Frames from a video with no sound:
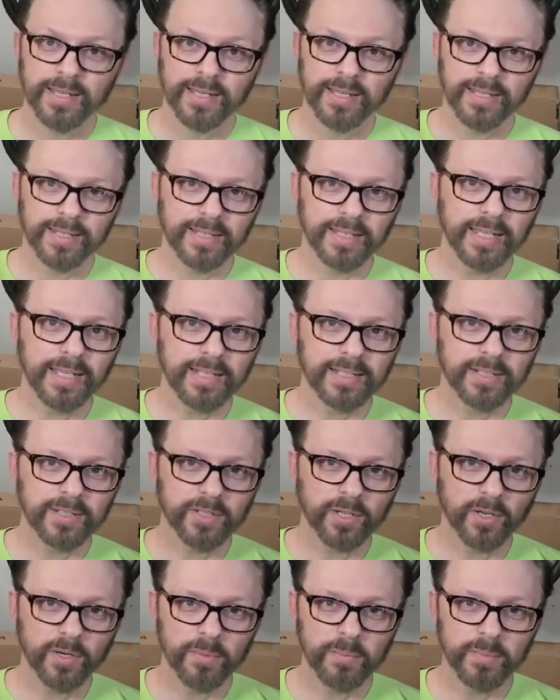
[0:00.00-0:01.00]
They
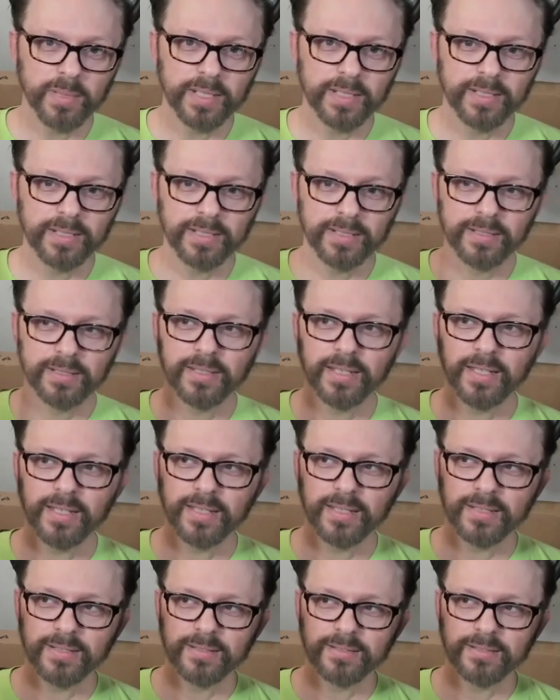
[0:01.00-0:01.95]
determined that,